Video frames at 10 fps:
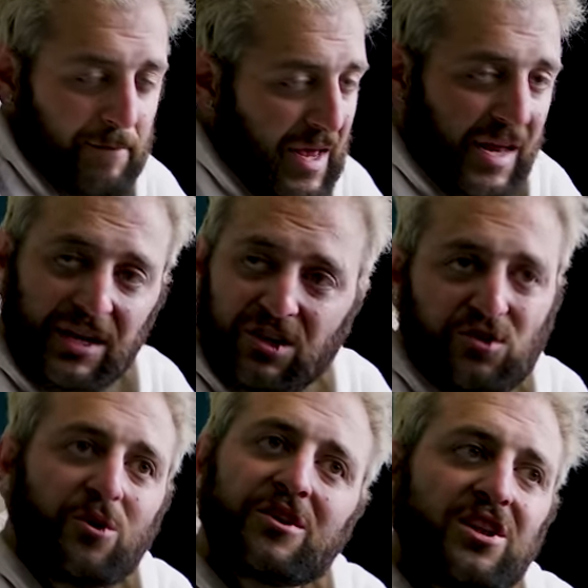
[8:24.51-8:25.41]
and
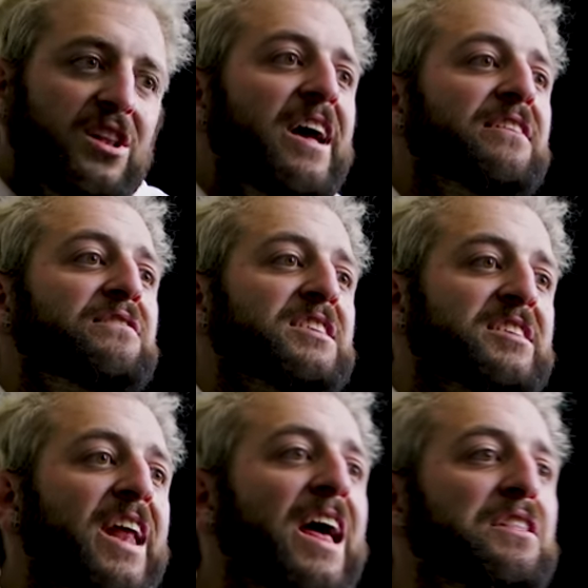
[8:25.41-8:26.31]
enjoy the life as
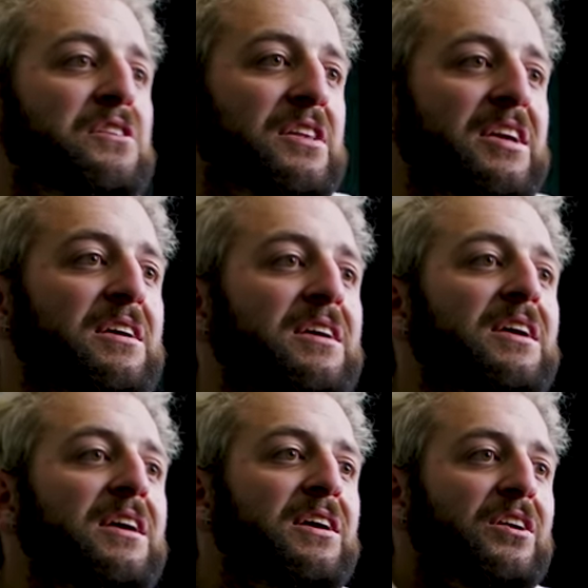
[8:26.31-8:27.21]
an athlete,
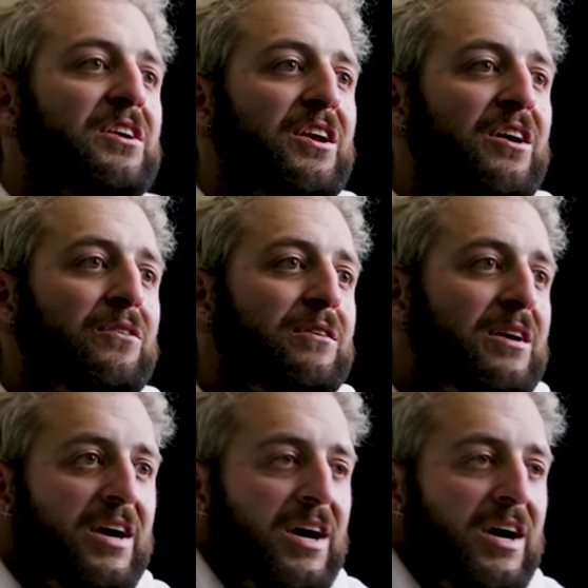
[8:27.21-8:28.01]
you know.